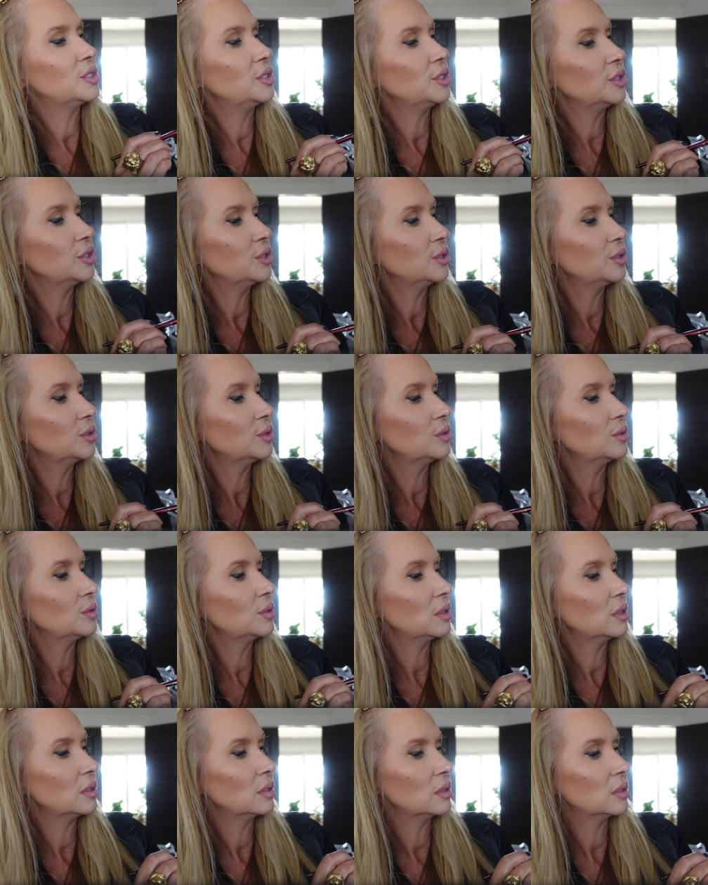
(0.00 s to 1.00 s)

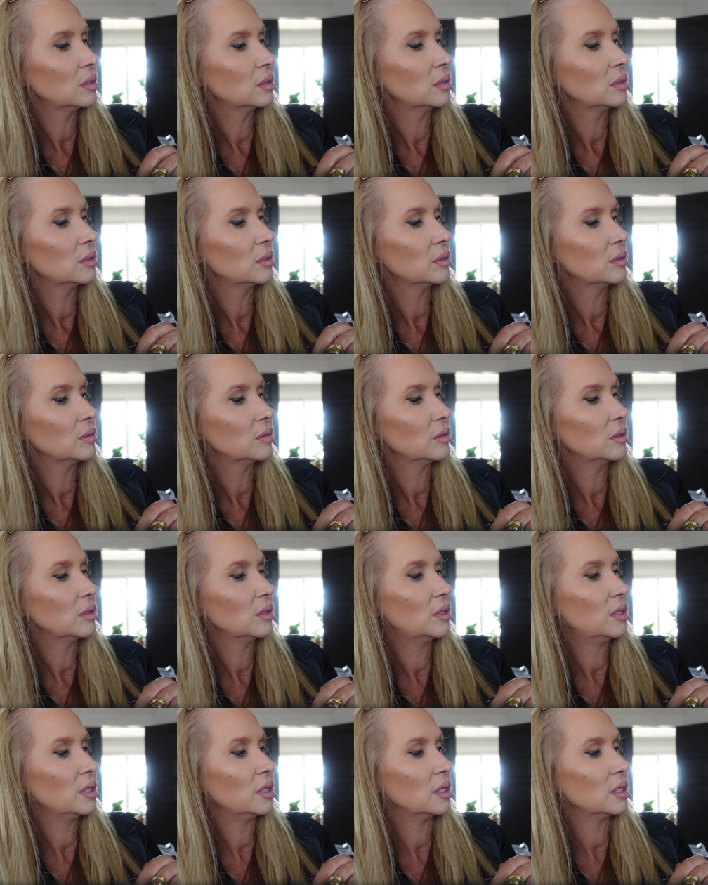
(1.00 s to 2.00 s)
do
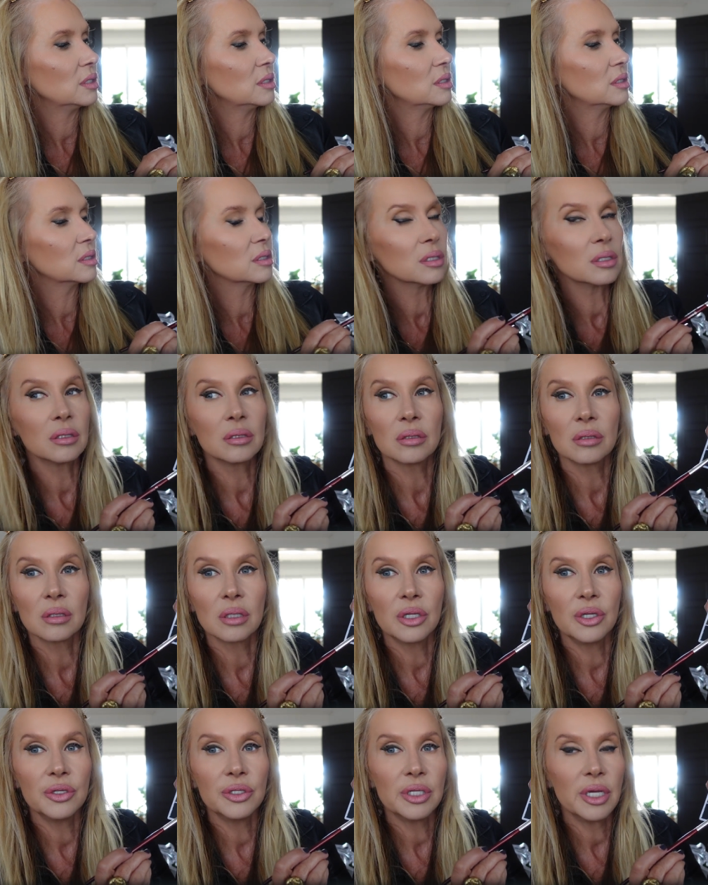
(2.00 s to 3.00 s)
this.
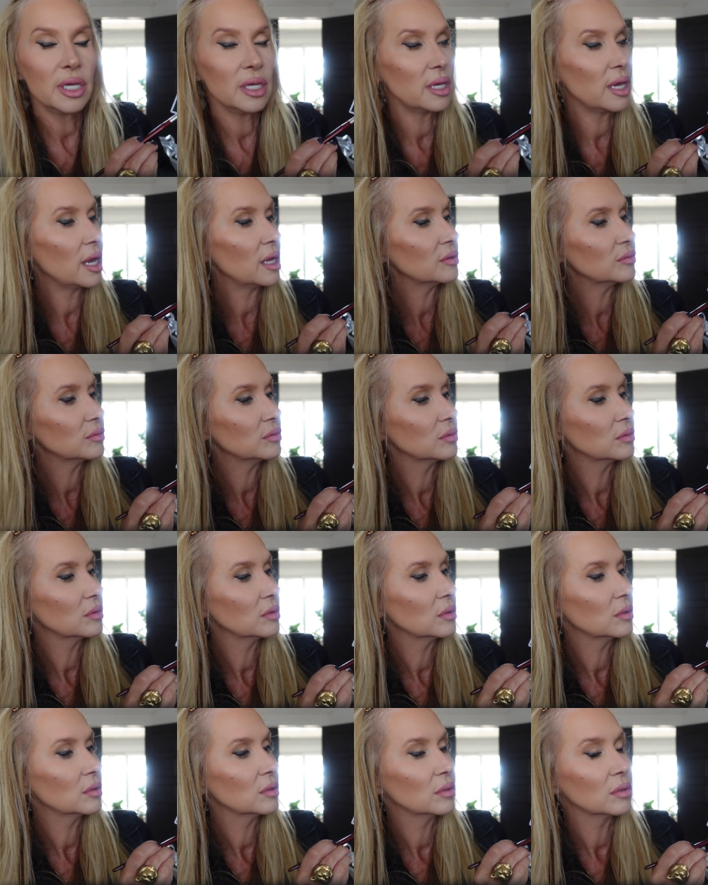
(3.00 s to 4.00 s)
Can you see? Yeah.
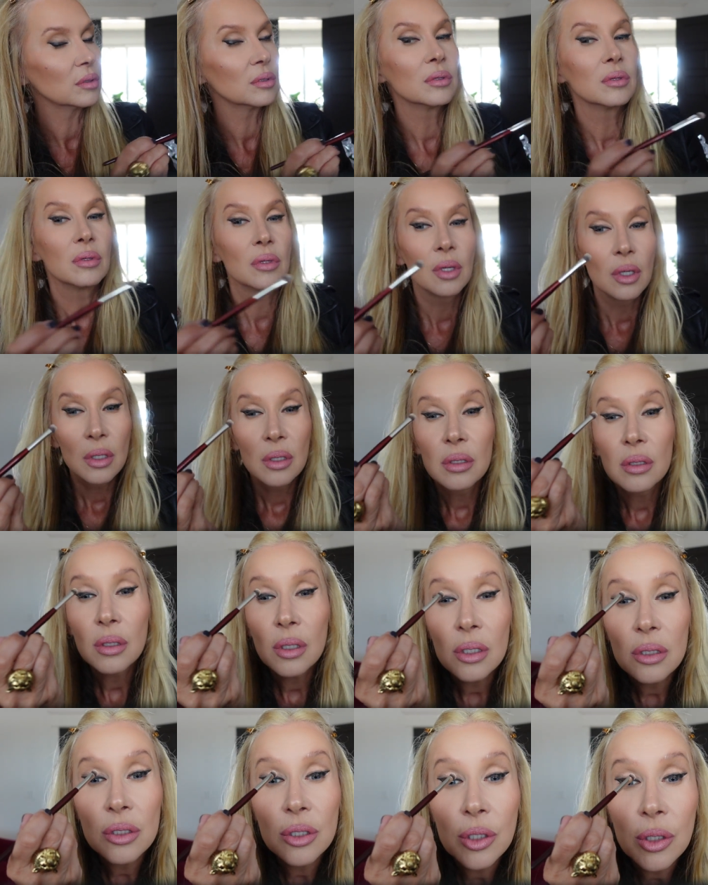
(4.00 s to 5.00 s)

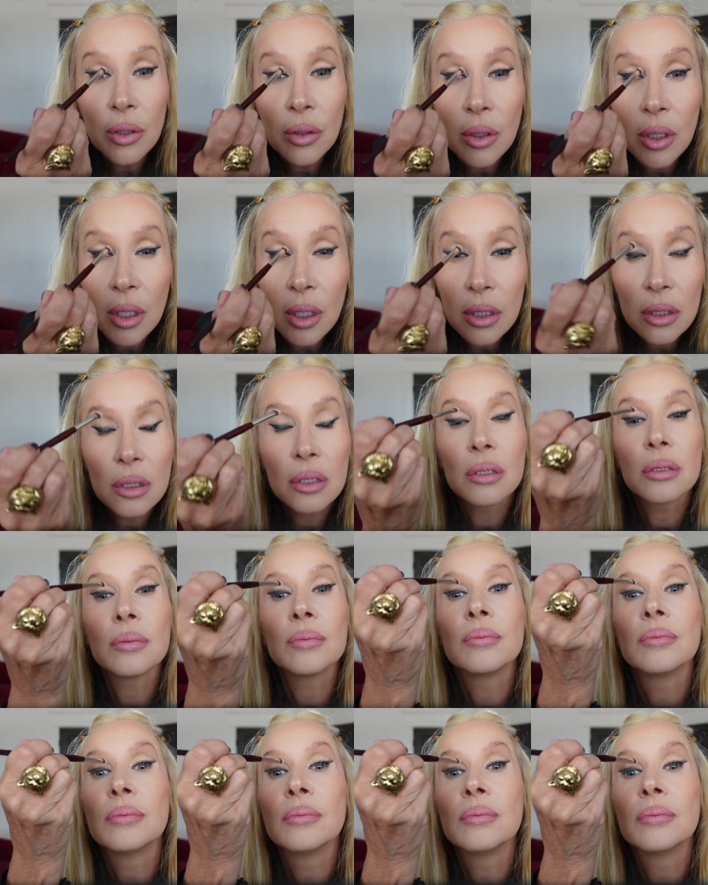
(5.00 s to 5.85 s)
Let's do this